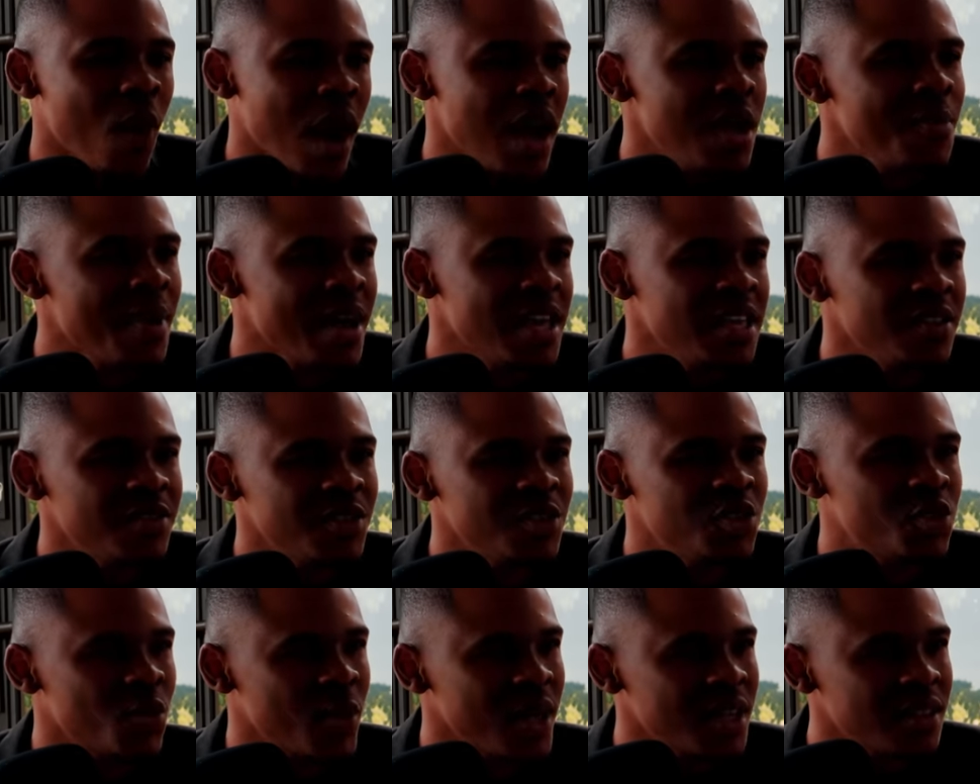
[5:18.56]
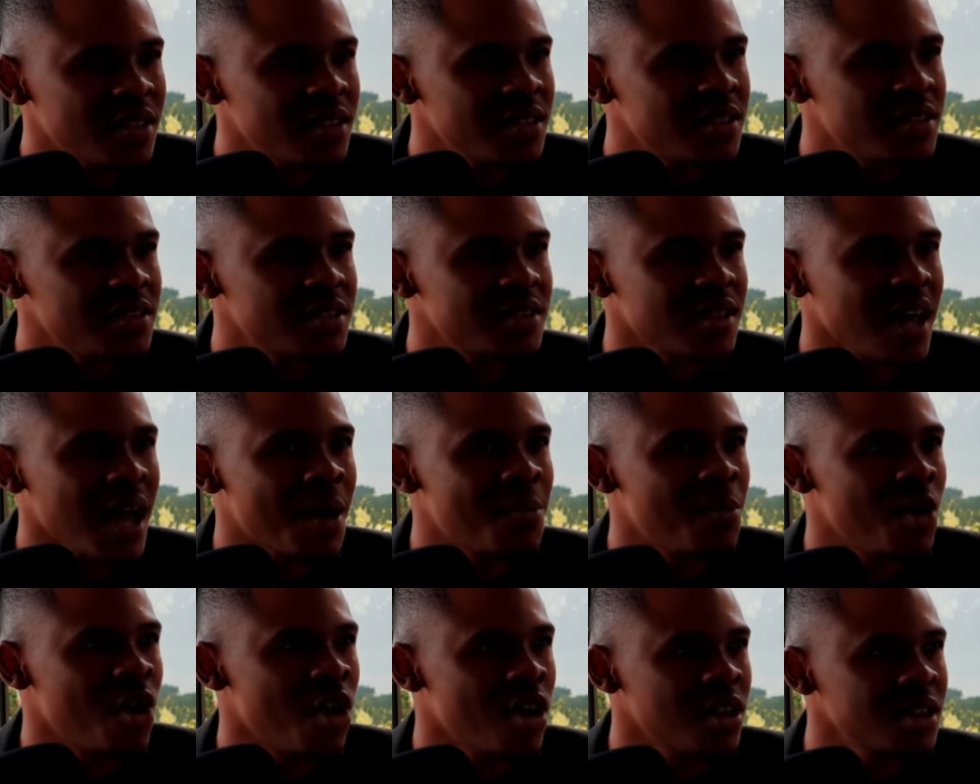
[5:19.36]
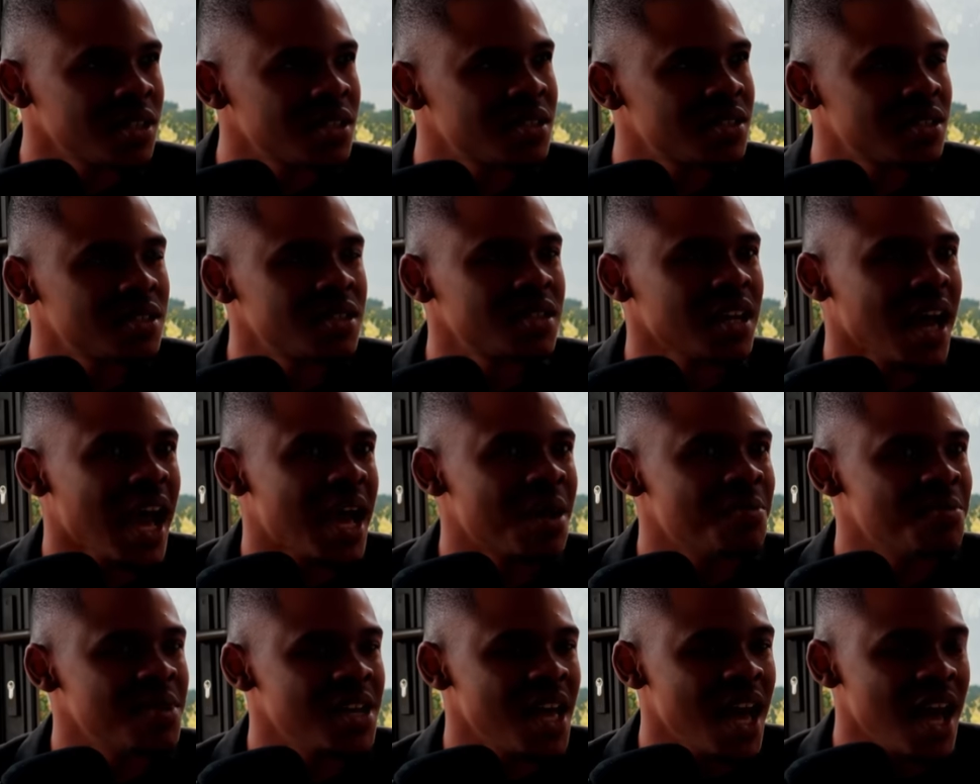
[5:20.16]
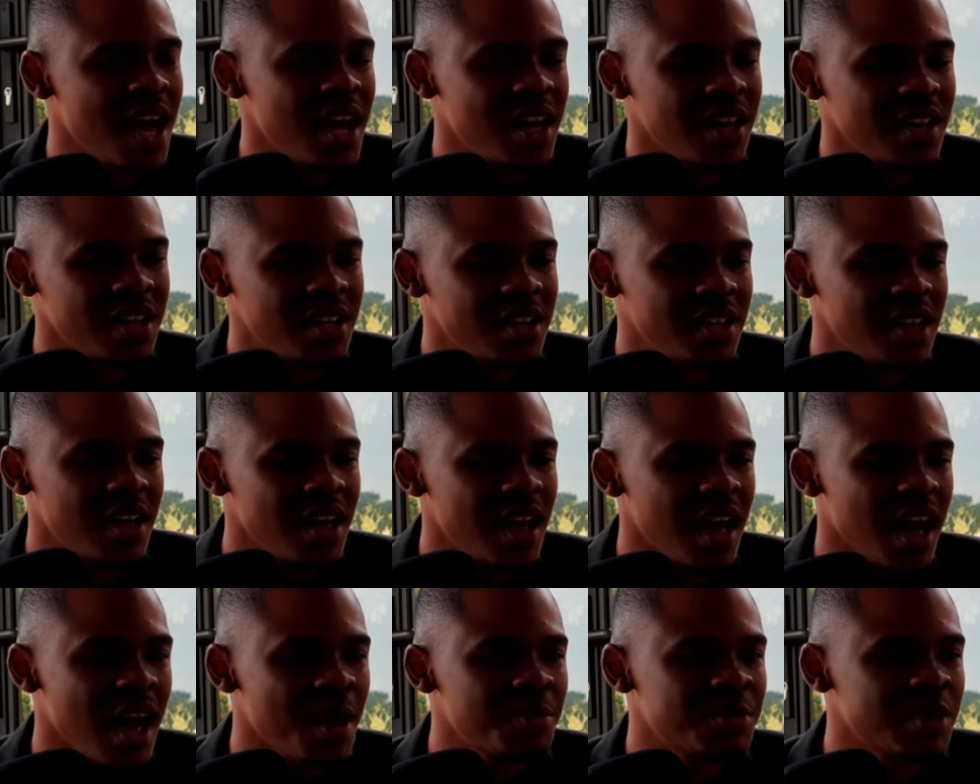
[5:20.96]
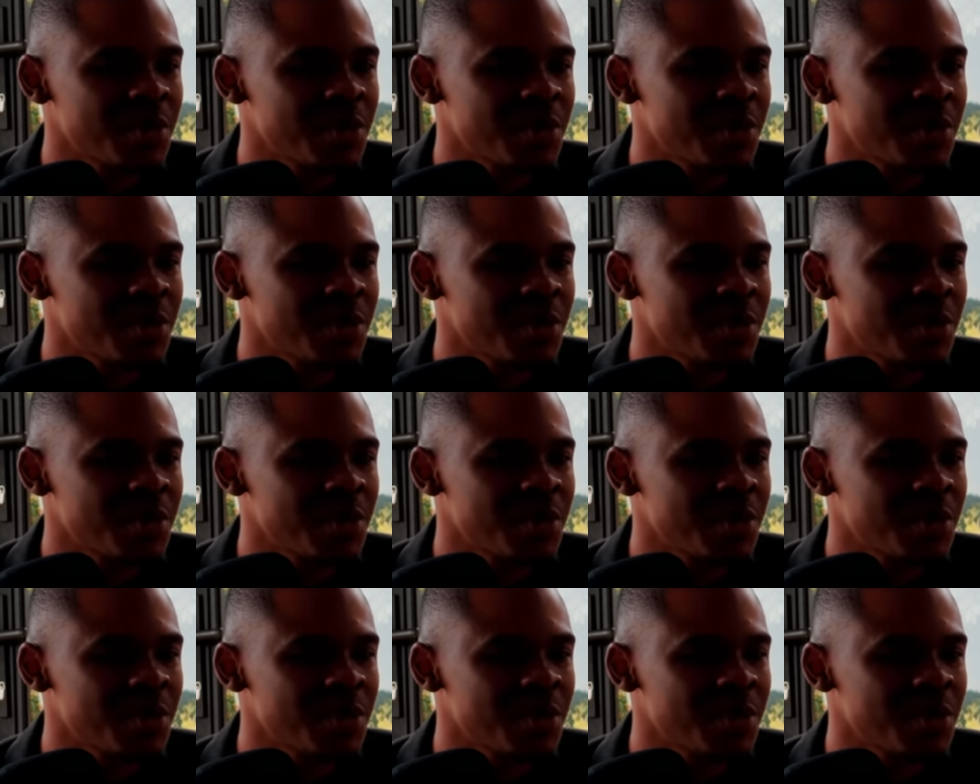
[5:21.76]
why am I even doing this? I'm lost. I'm young.